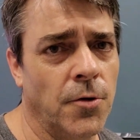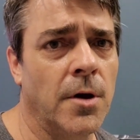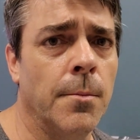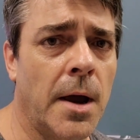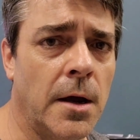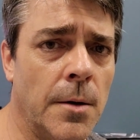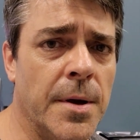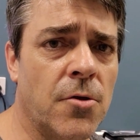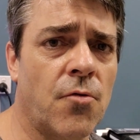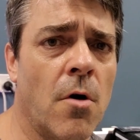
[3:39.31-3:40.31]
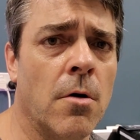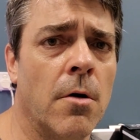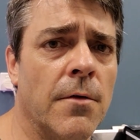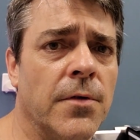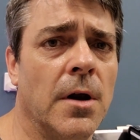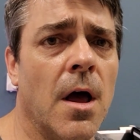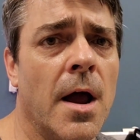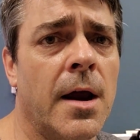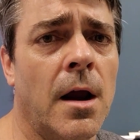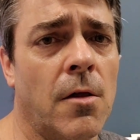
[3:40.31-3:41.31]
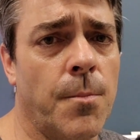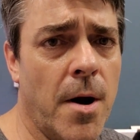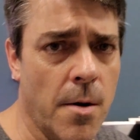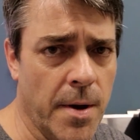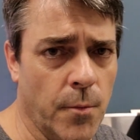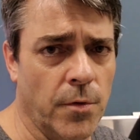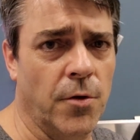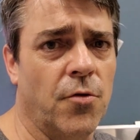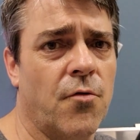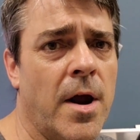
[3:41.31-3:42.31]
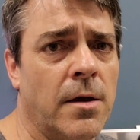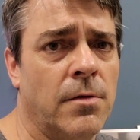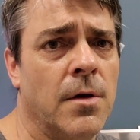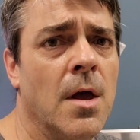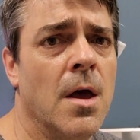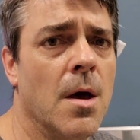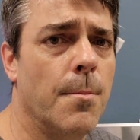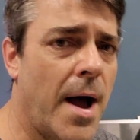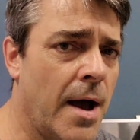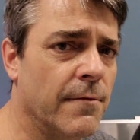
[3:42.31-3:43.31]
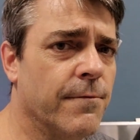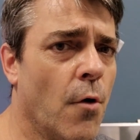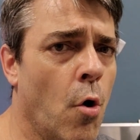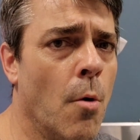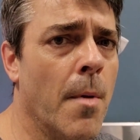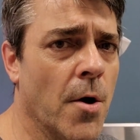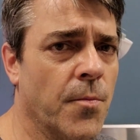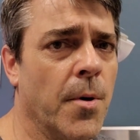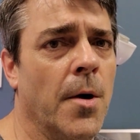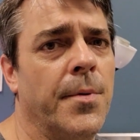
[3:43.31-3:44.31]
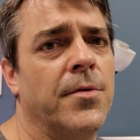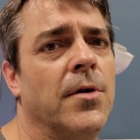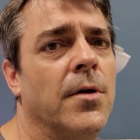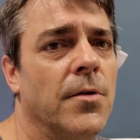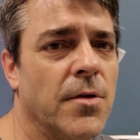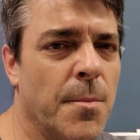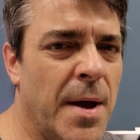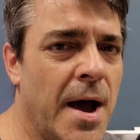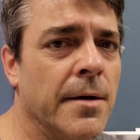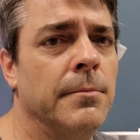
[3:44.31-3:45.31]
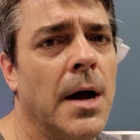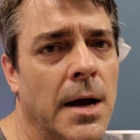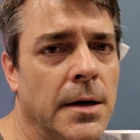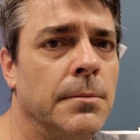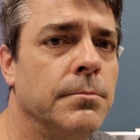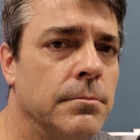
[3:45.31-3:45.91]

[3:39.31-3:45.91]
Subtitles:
You can make it a bit stronger if you like, experiment with the strength, but for most purposes about a